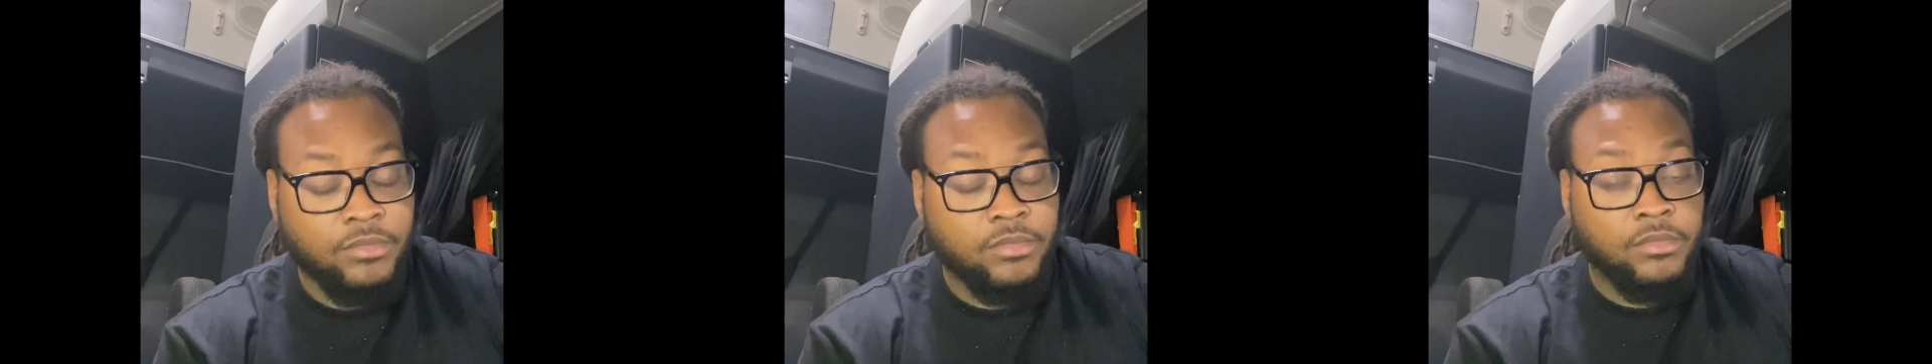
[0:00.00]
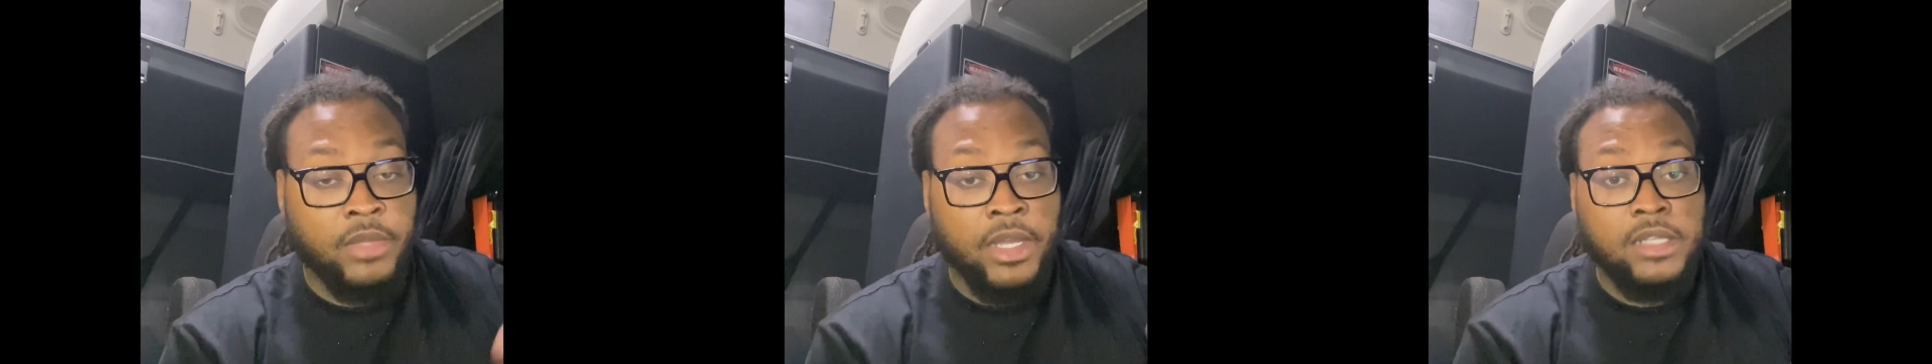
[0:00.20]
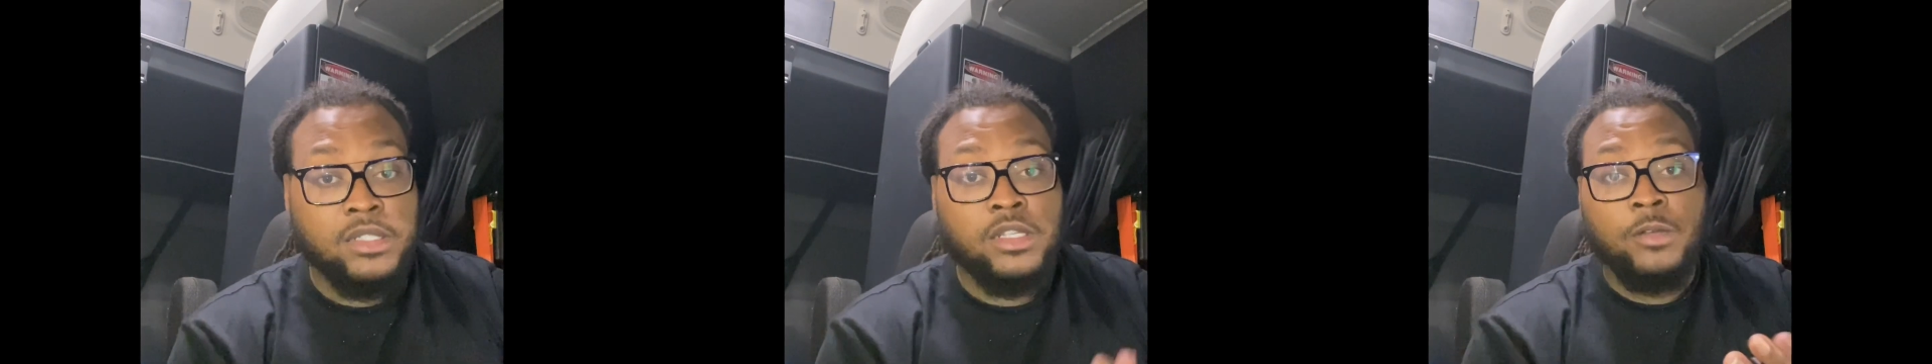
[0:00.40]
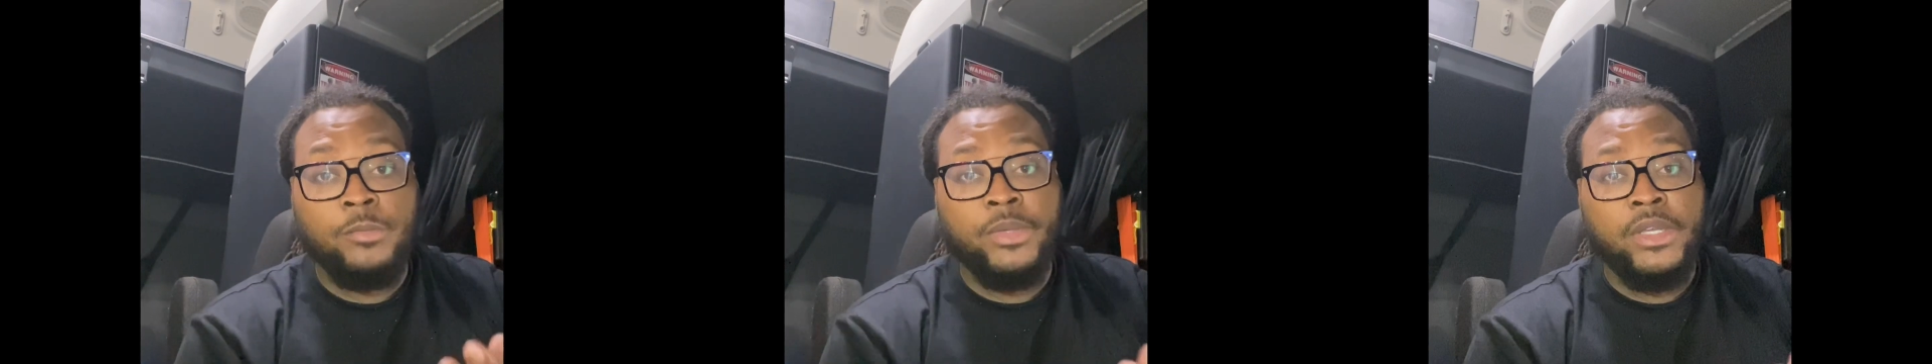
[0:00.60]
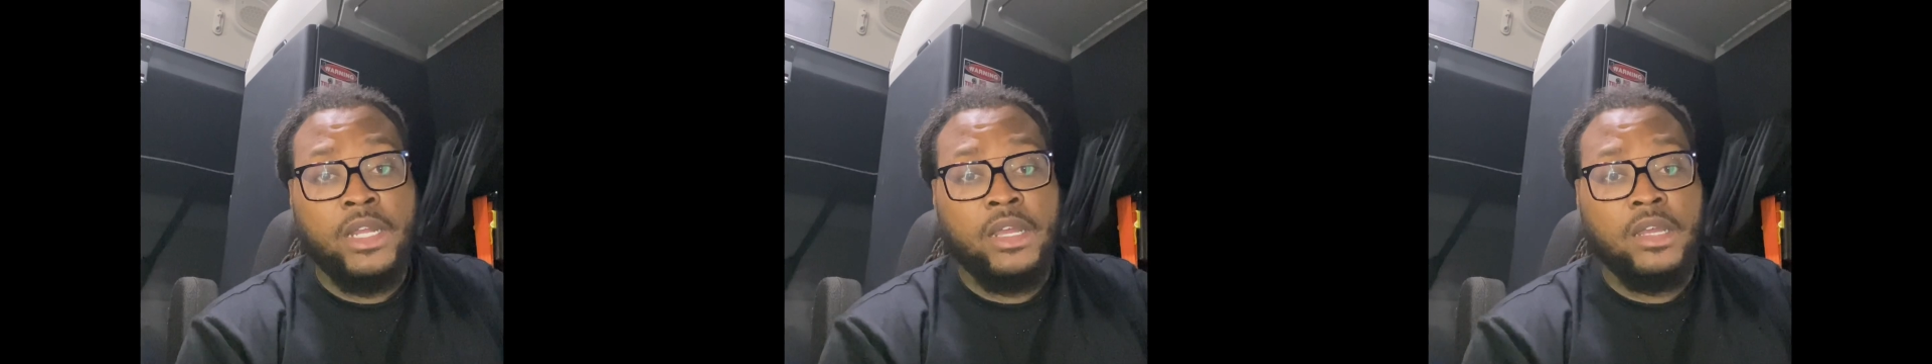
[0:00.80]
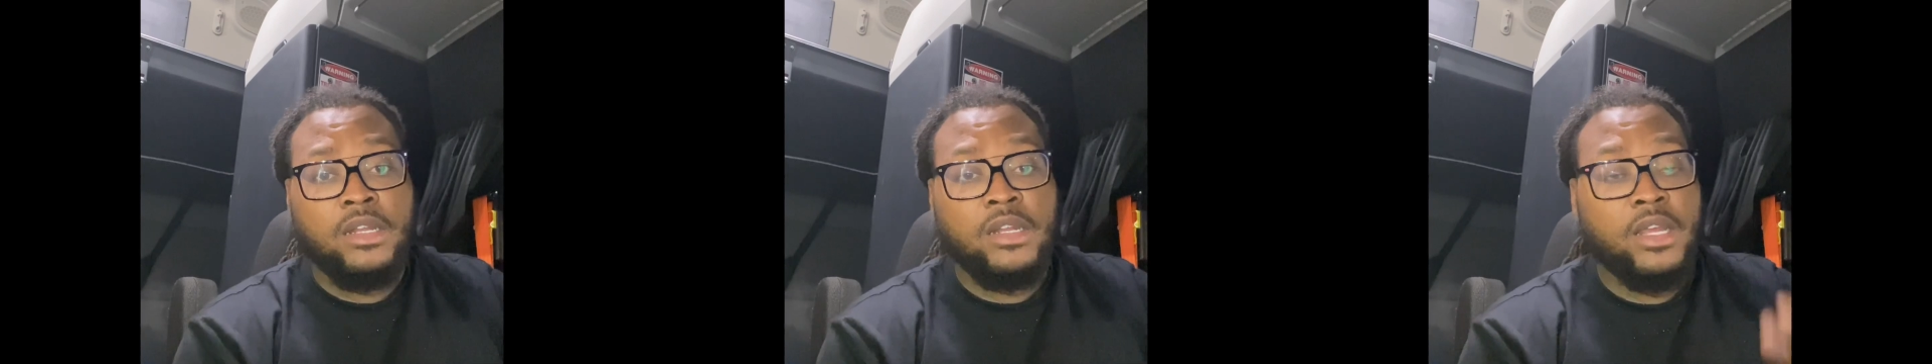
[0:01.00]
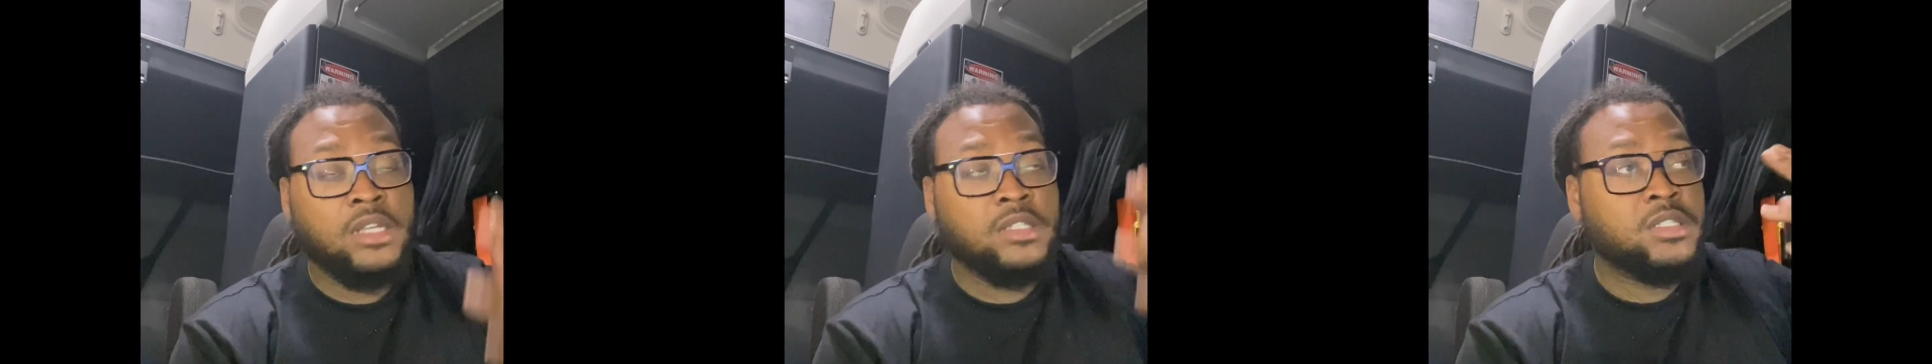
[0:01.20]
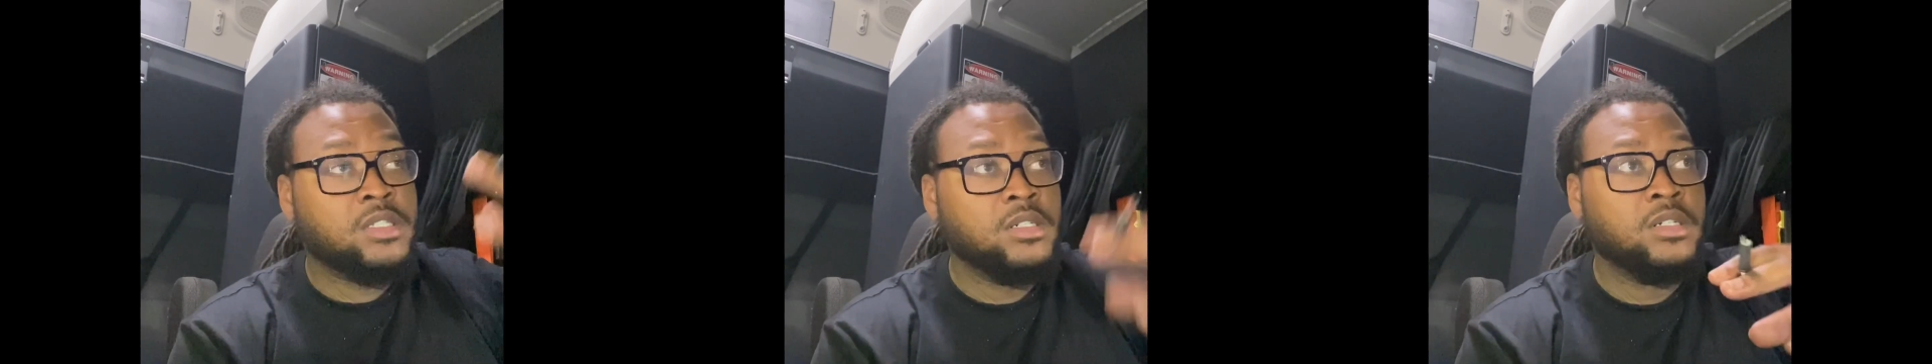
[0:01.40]
that's gonna be that
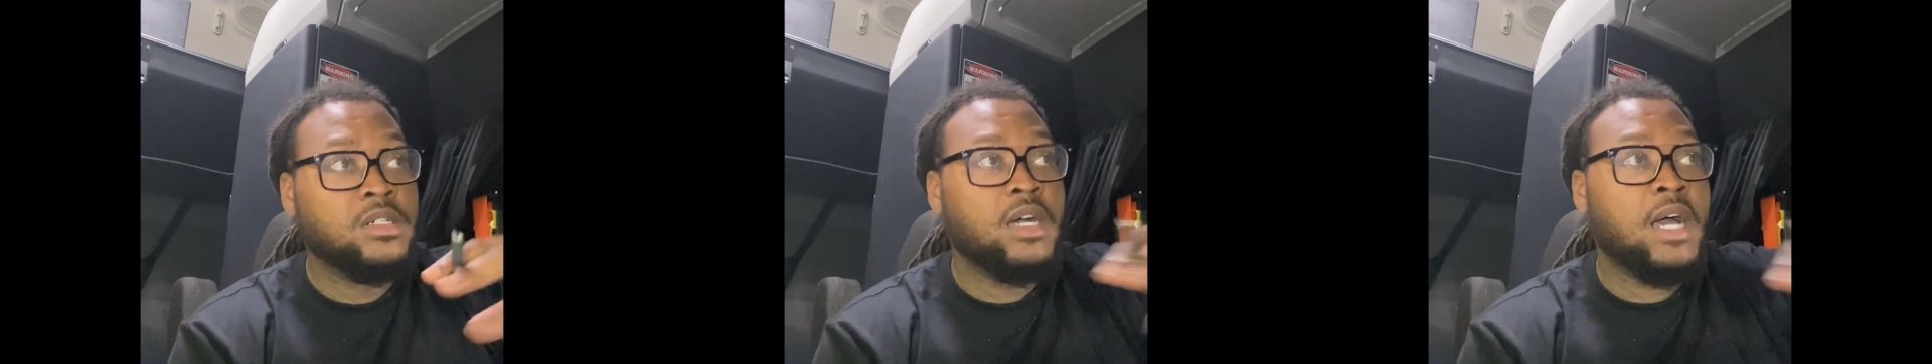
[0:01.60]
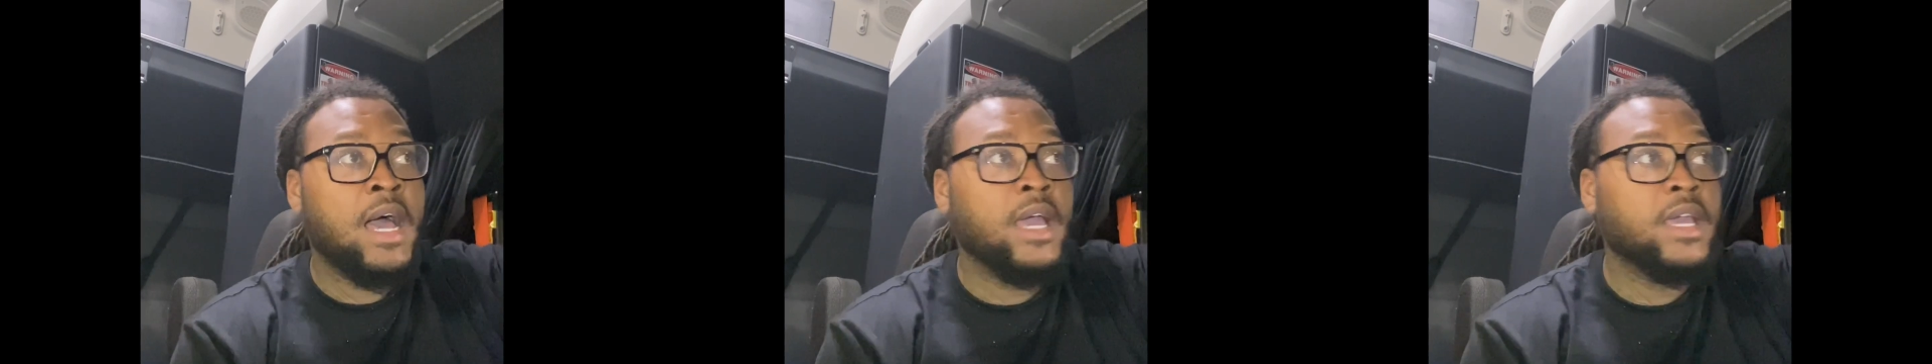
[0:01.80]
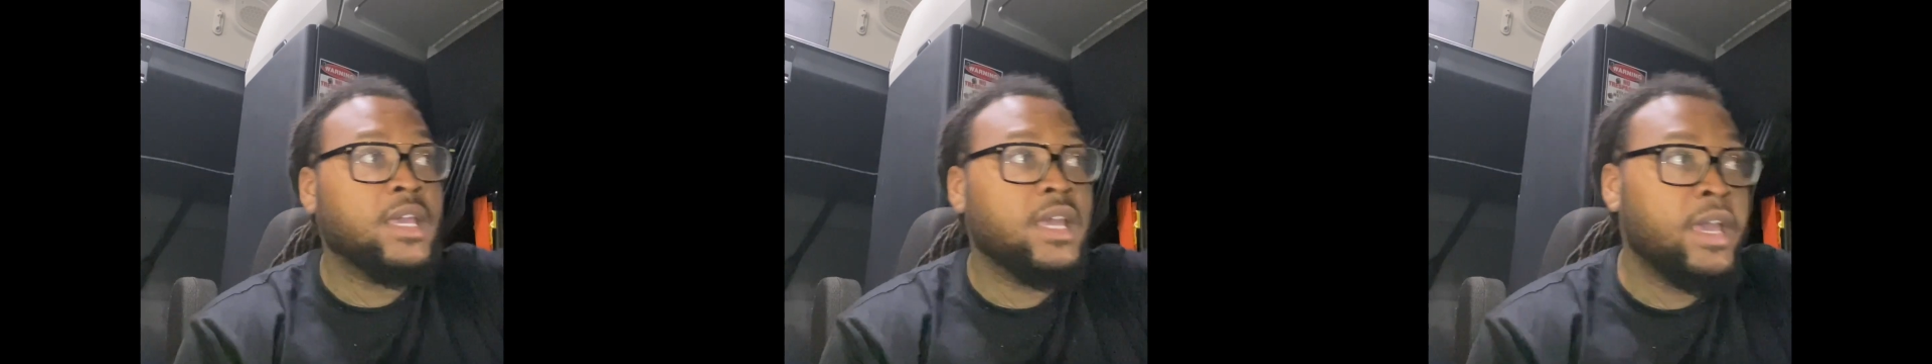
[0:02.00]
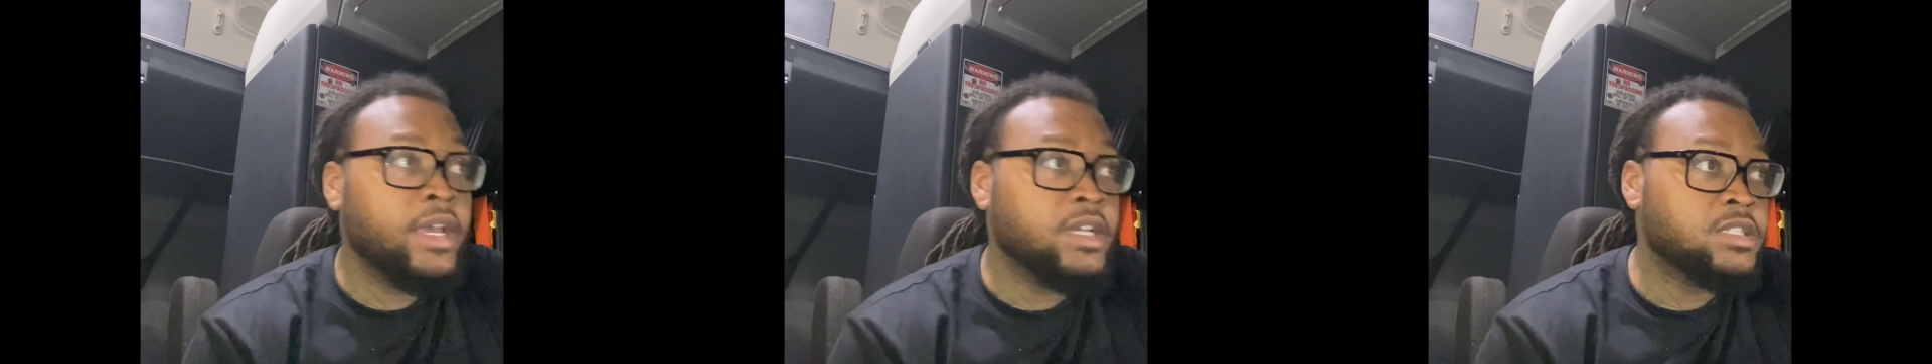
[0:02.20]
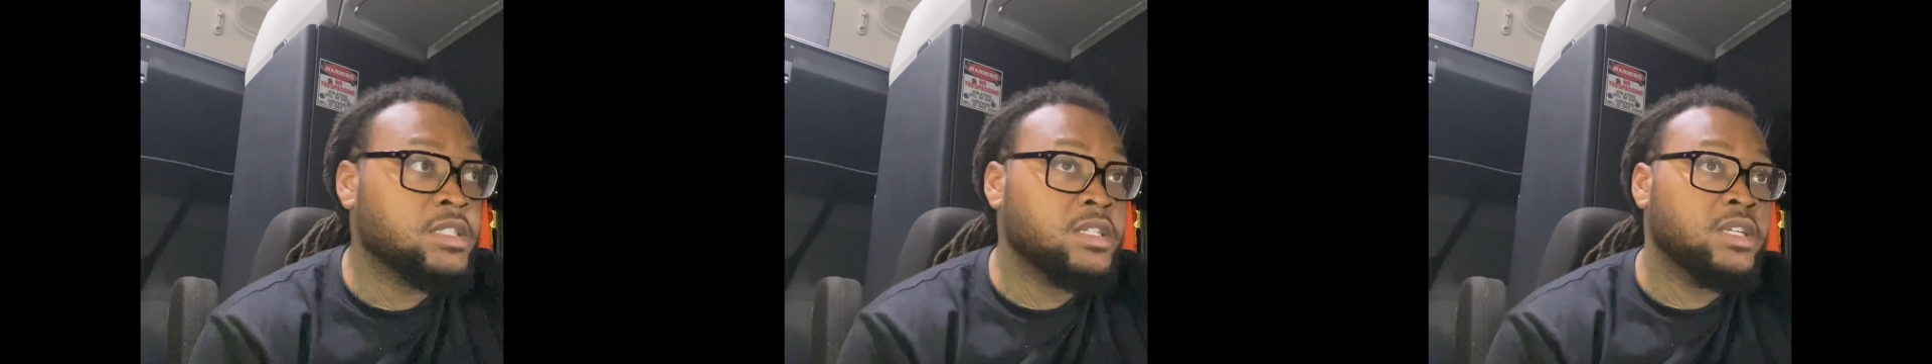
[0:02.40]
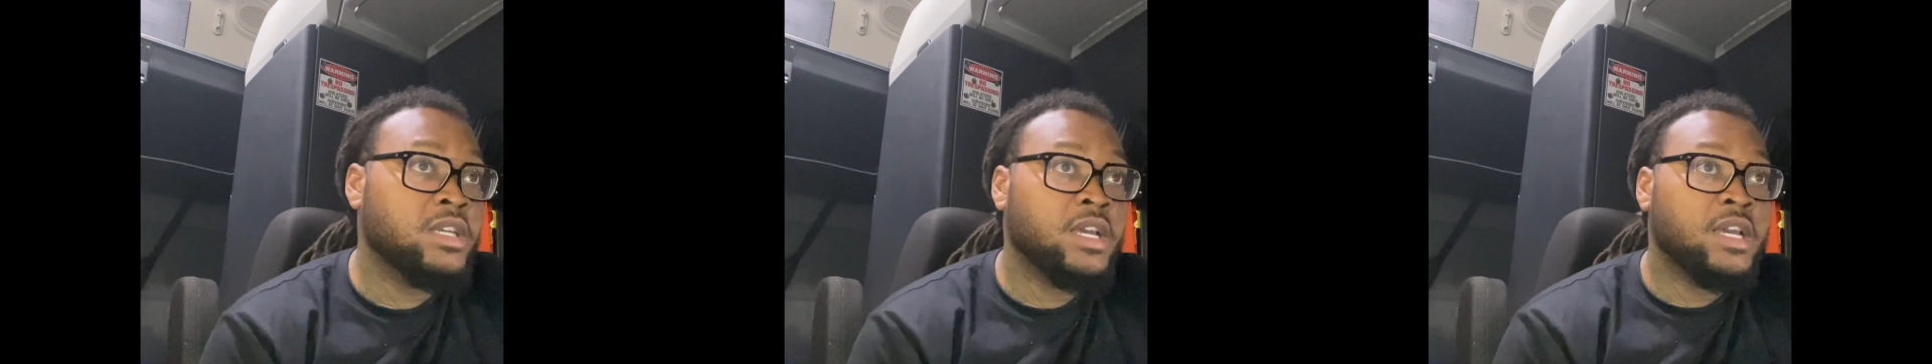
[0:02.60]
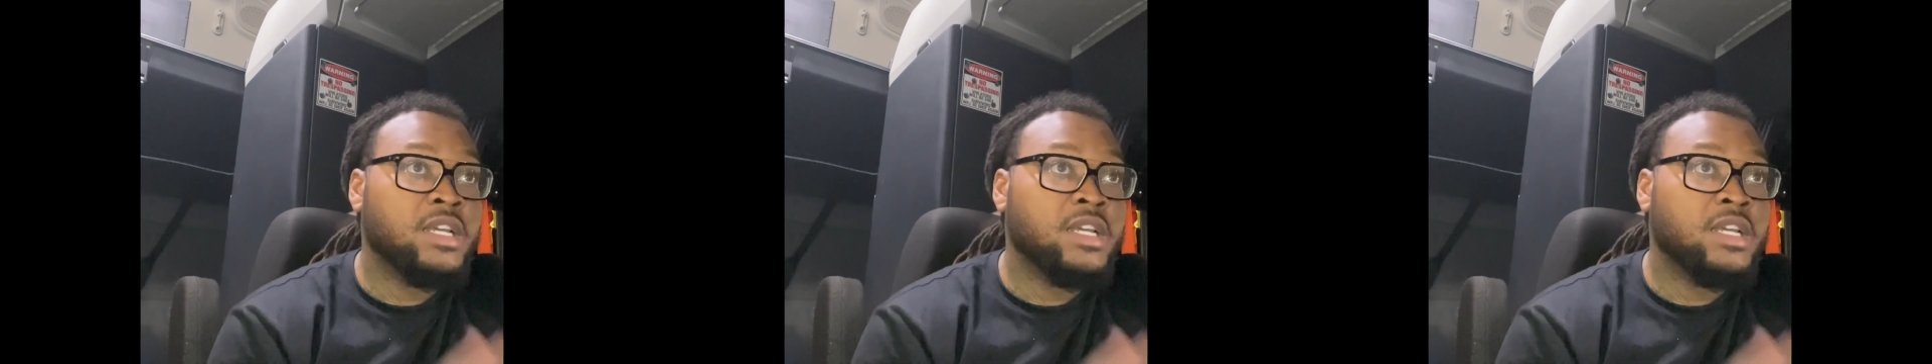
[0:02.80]
until I can actually